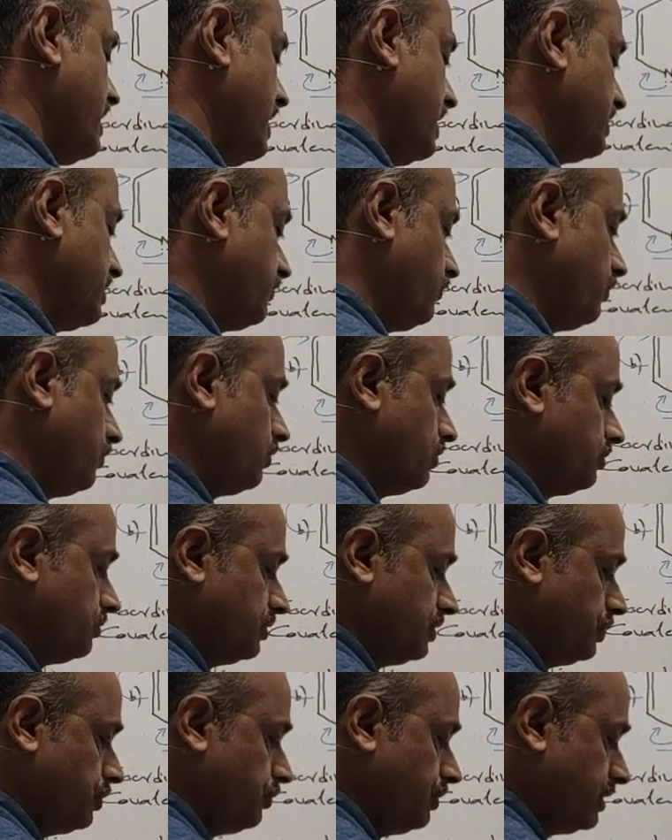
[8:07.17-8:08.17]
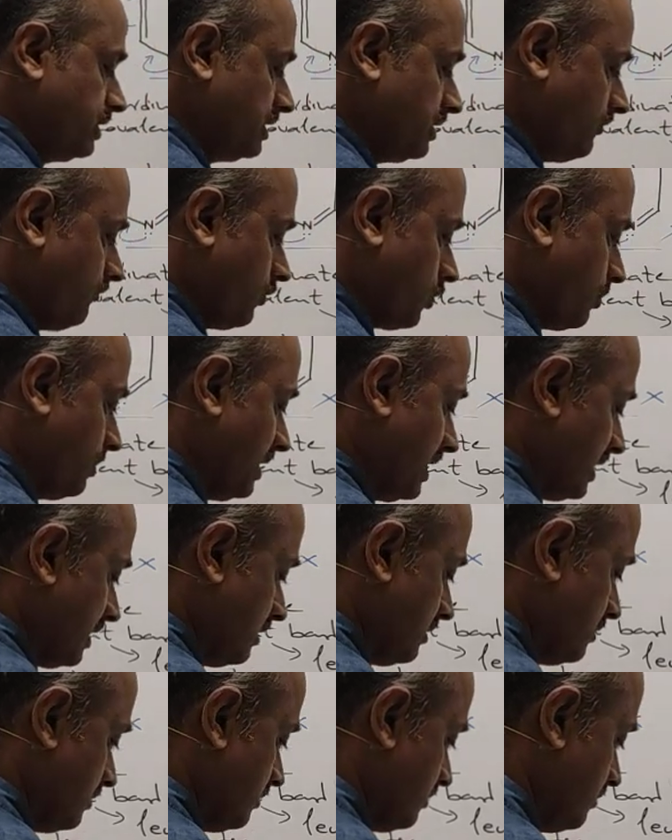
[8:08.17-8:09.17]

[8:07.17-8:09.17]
and therefore during the formula,